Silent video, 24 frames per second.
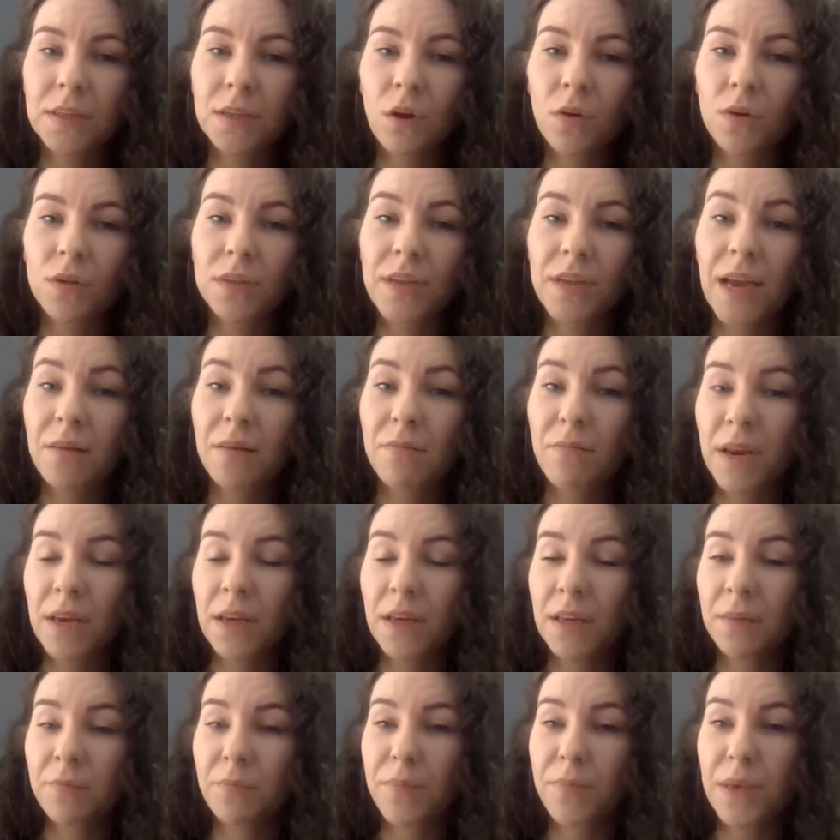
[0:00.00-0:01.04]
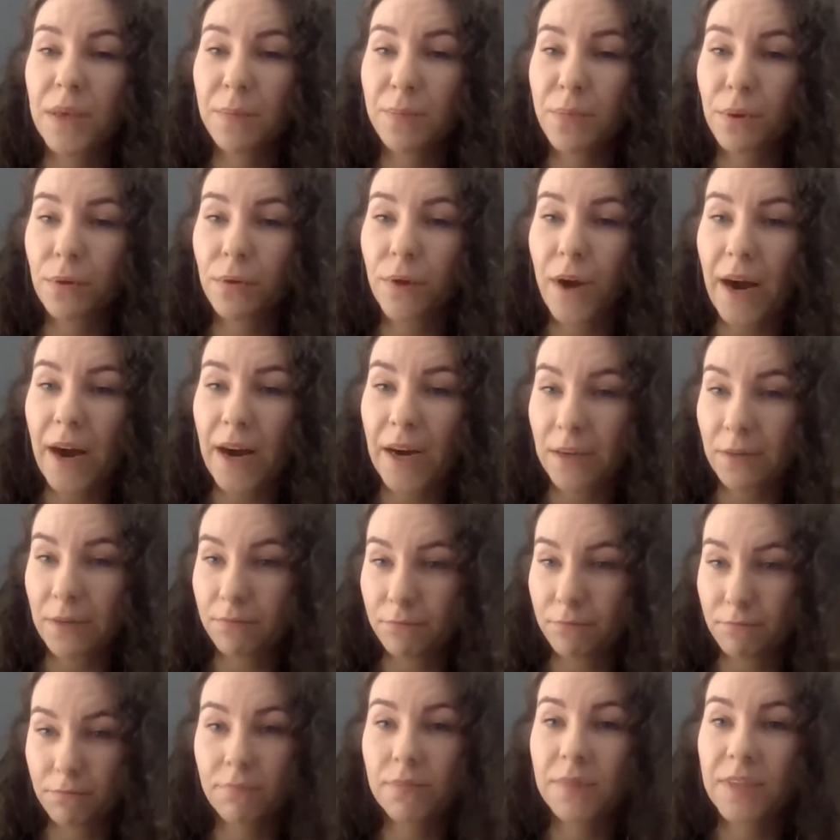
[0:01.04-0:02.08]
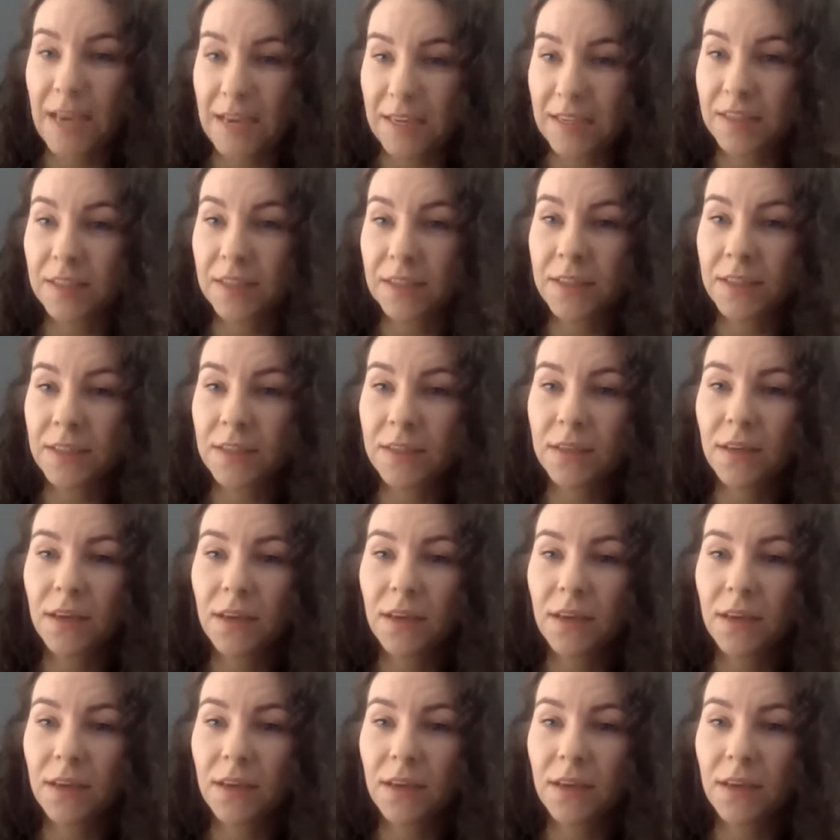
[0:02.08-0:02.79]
not that many people are tested.